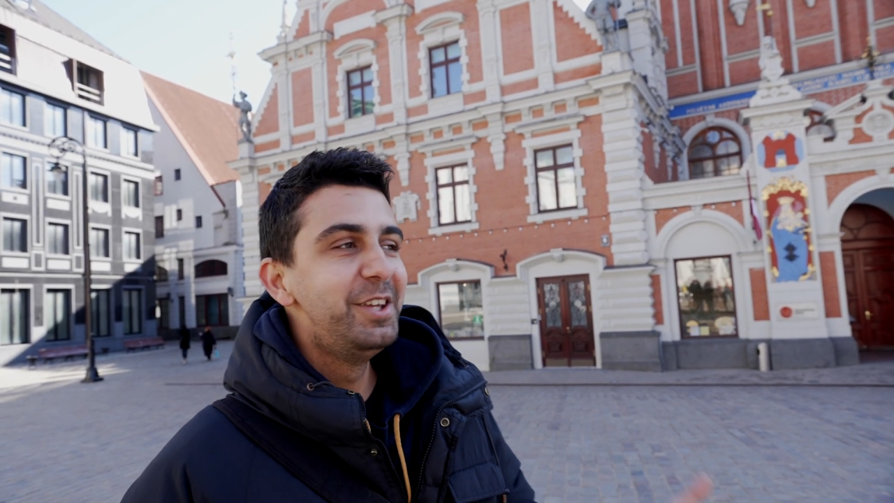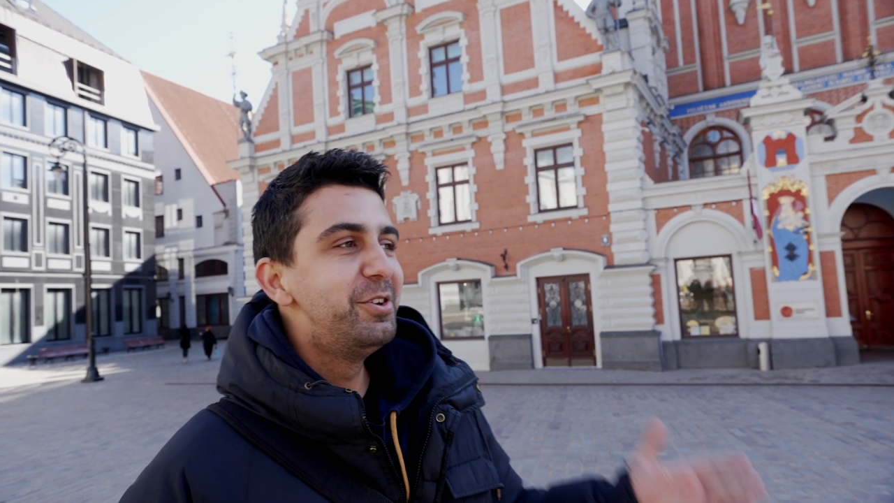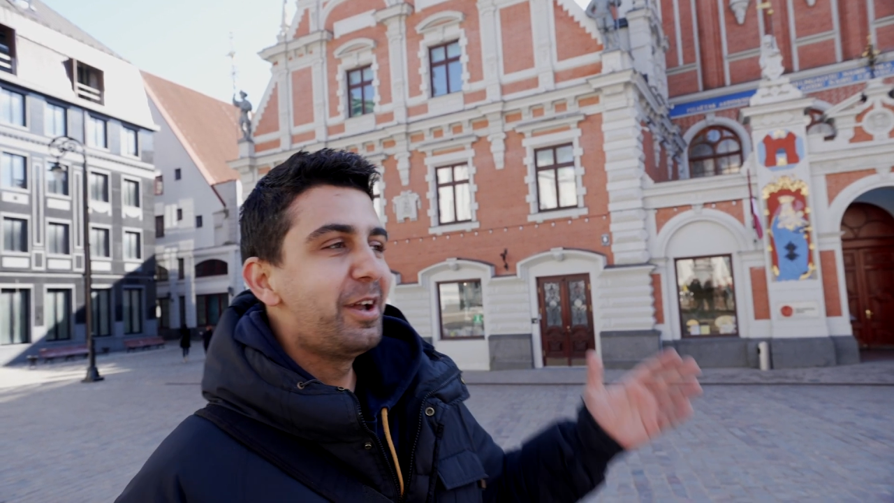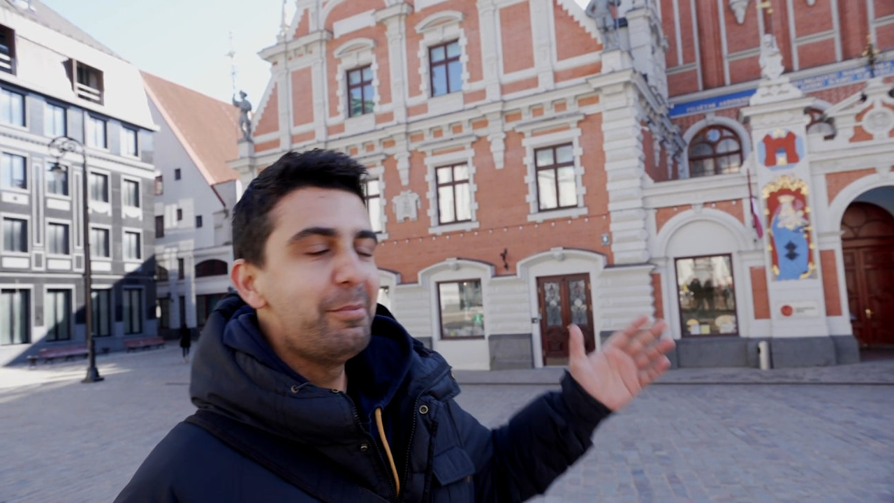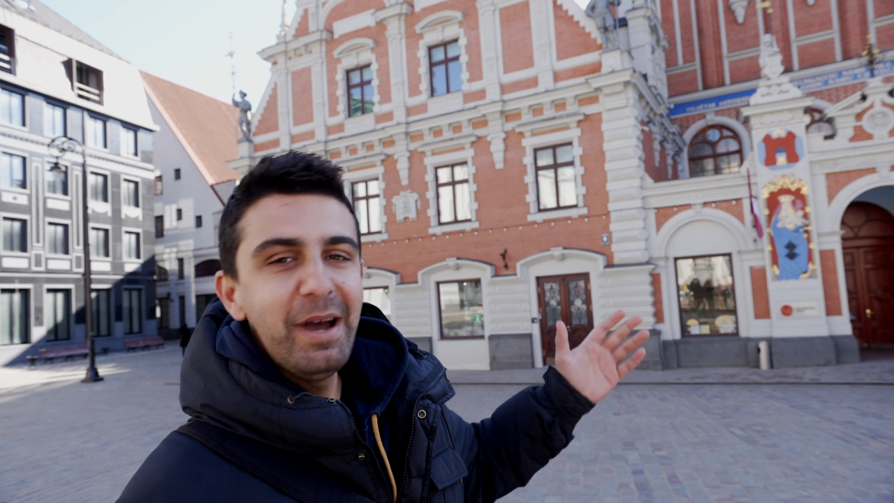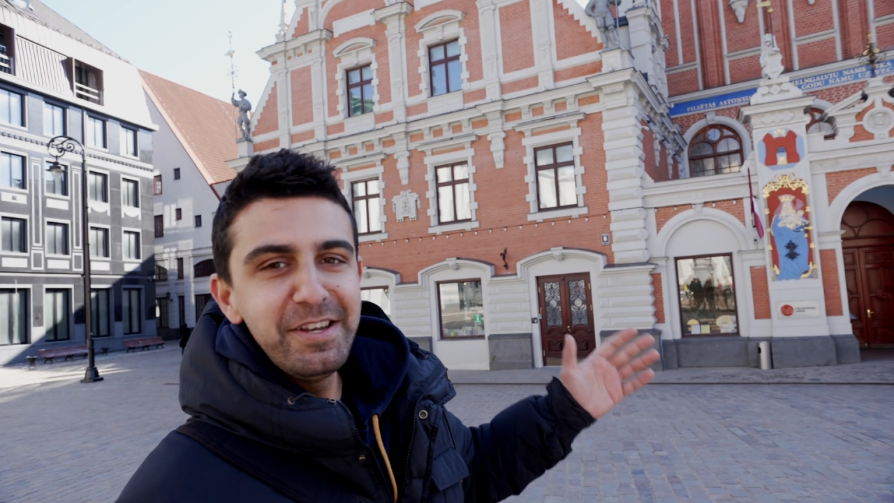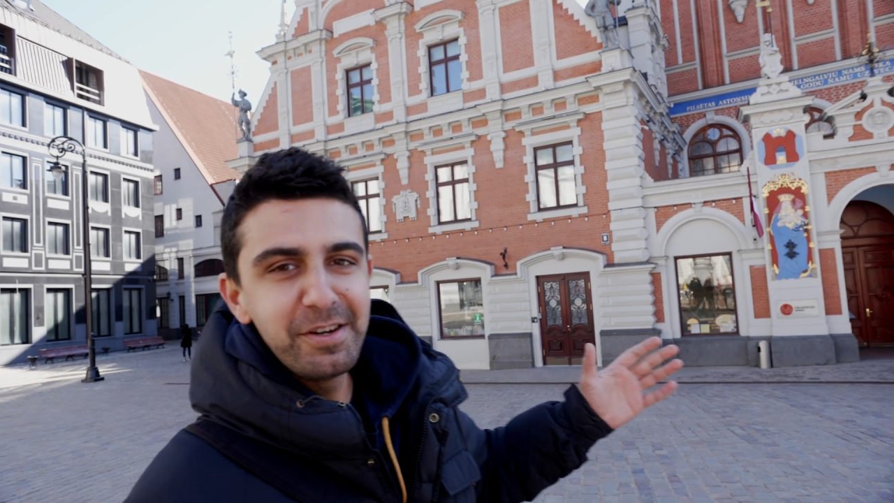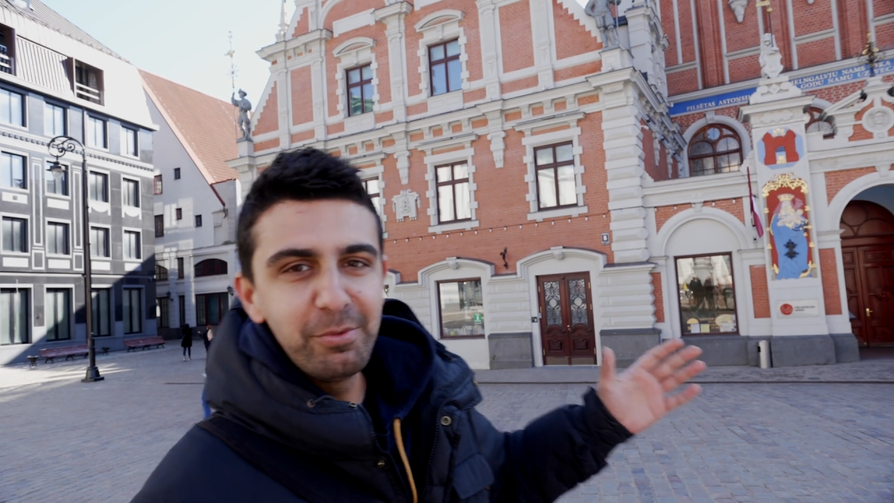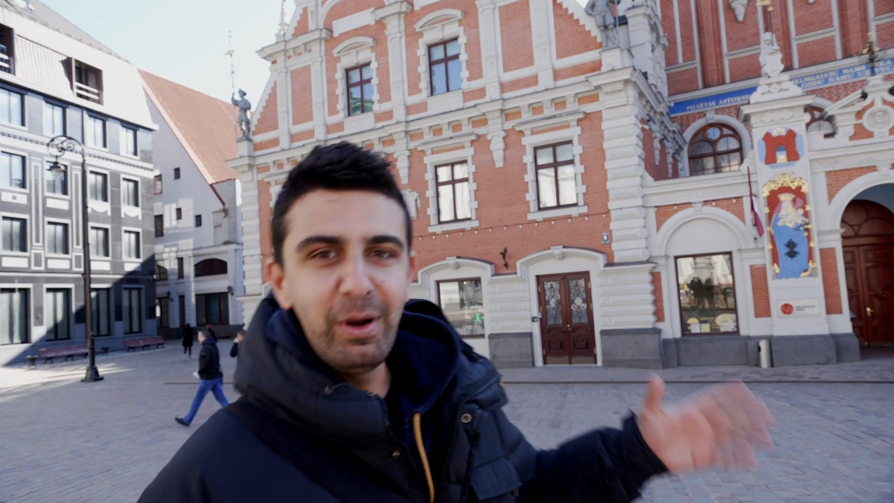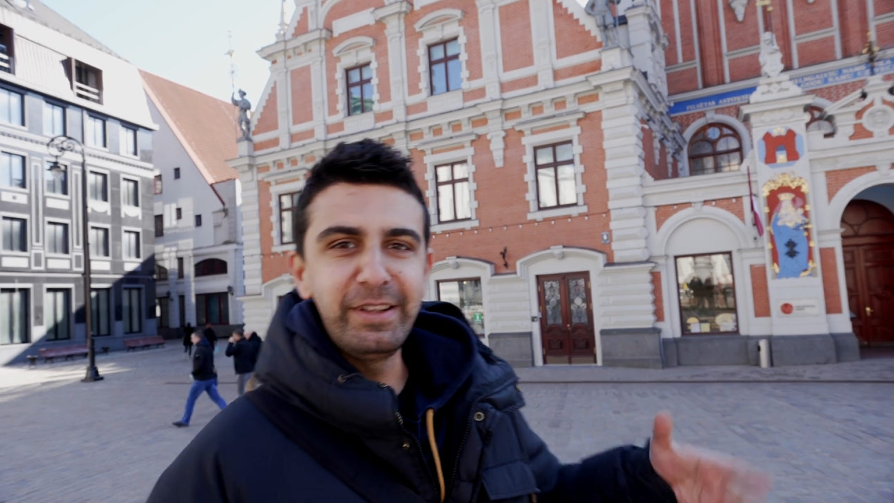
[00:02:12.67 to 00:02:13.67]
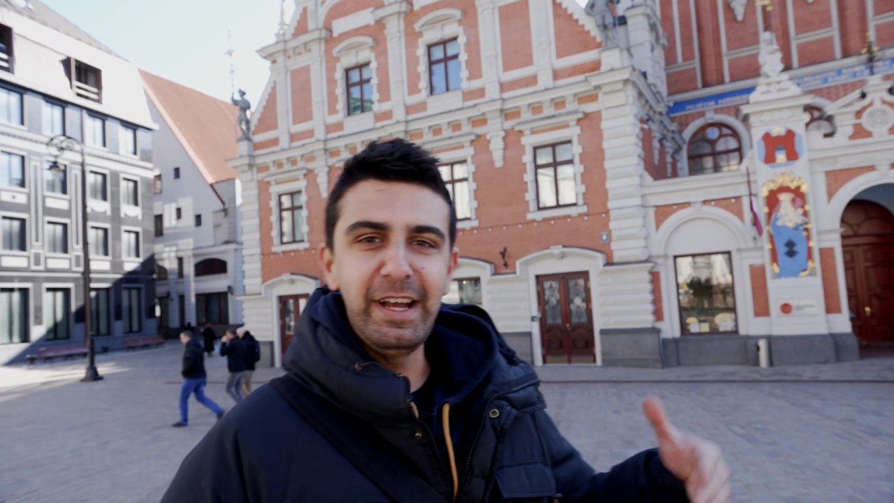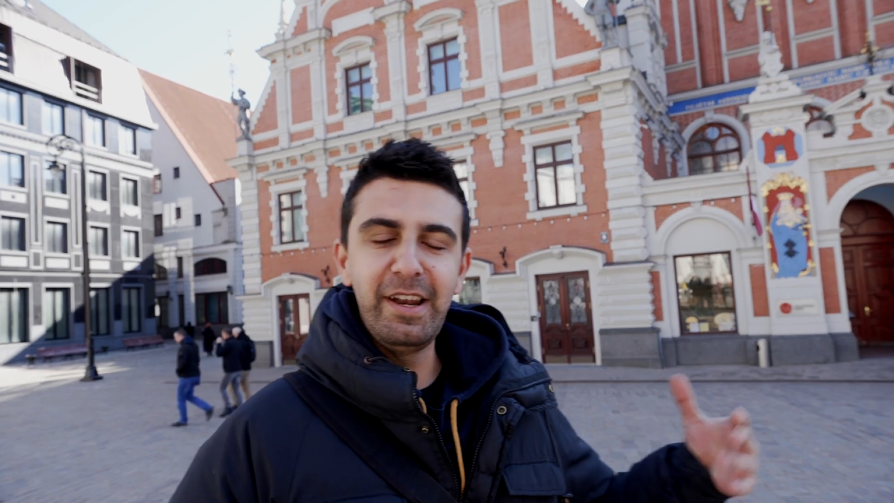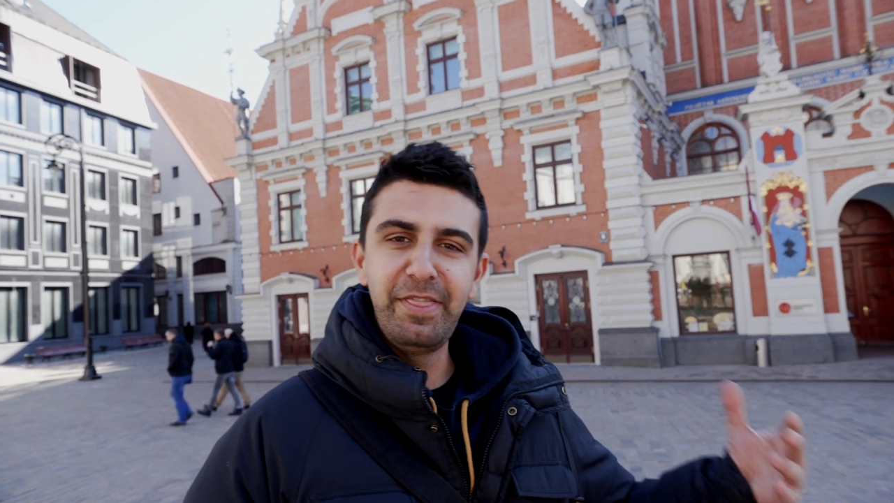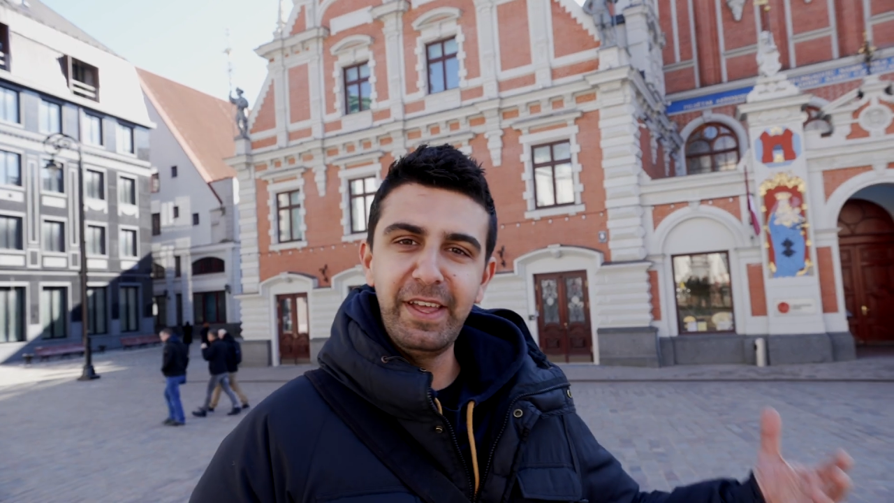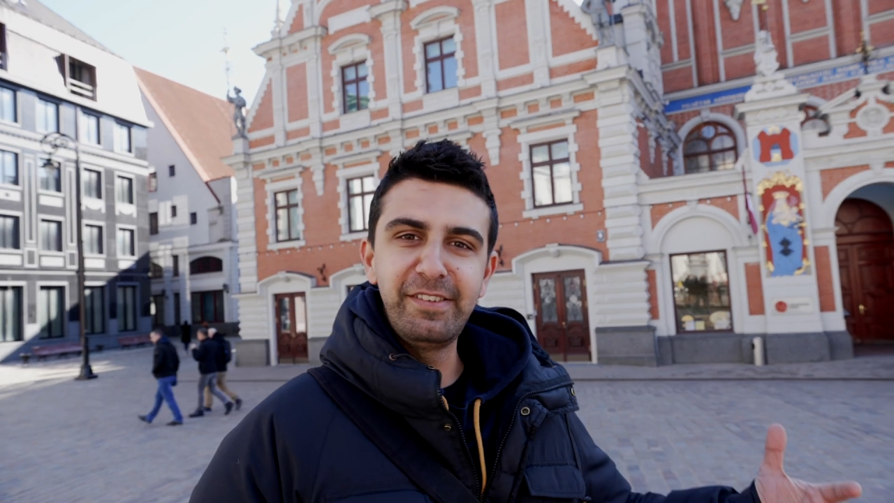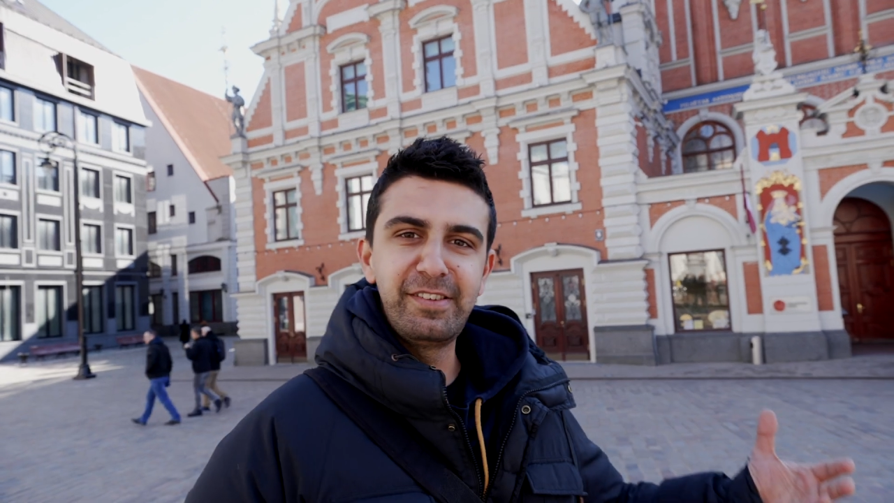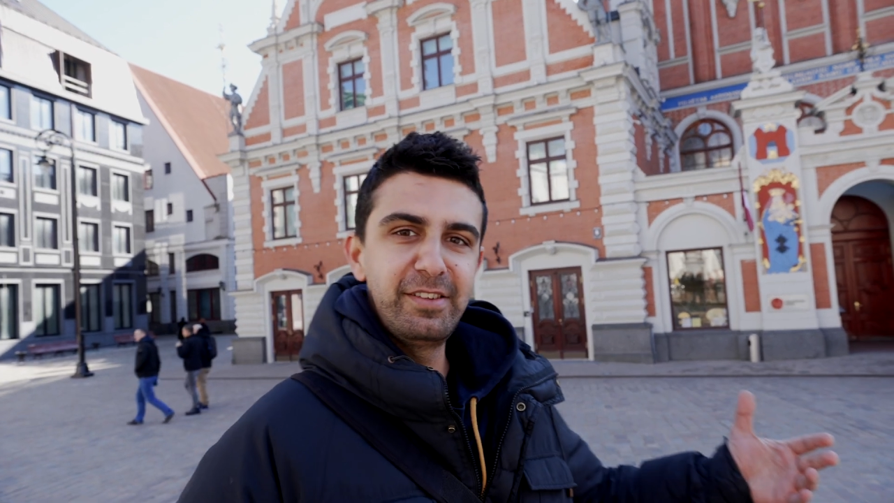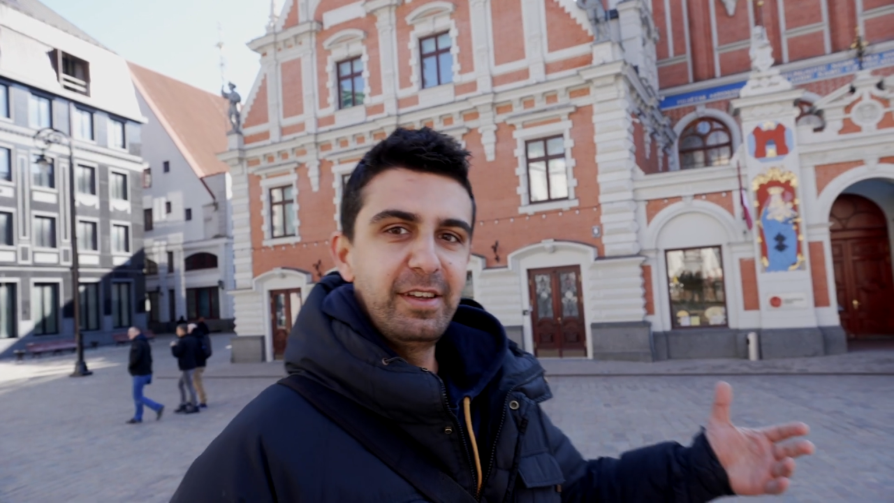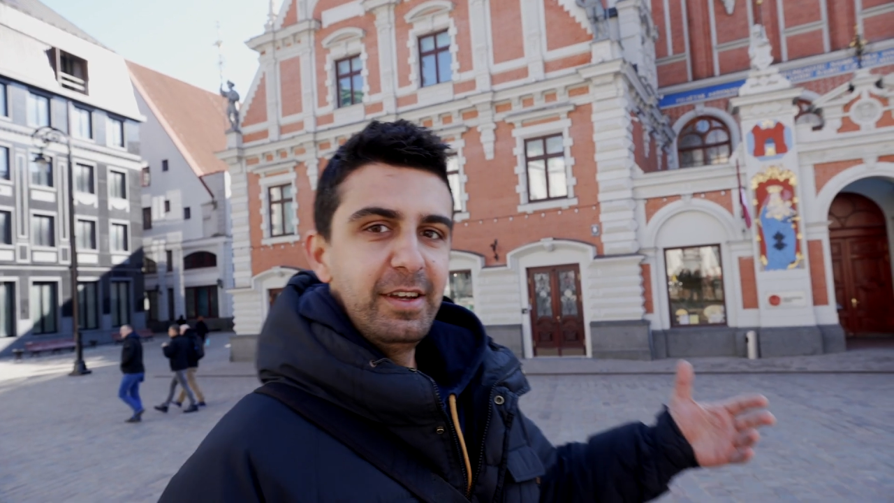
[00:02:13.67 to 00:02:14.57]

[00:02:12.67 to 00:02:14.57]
You can imagine what kind of things